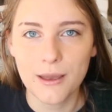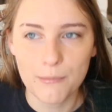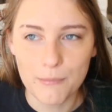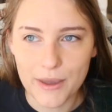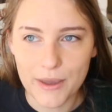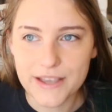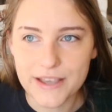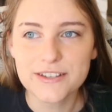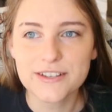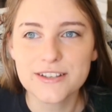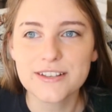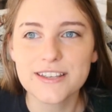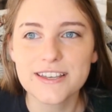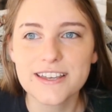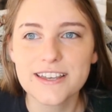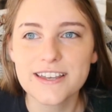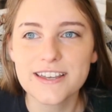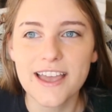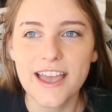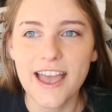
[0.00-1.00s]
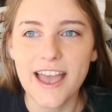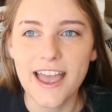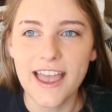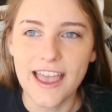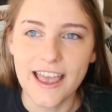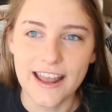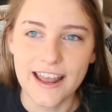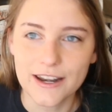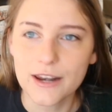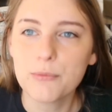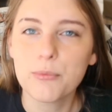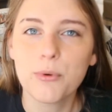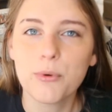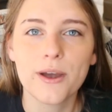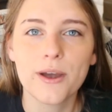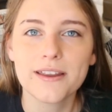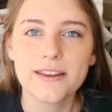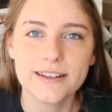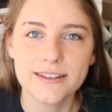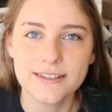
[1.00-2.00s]
Basically, at any
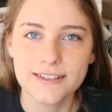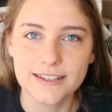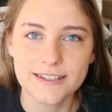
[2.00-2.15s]
point in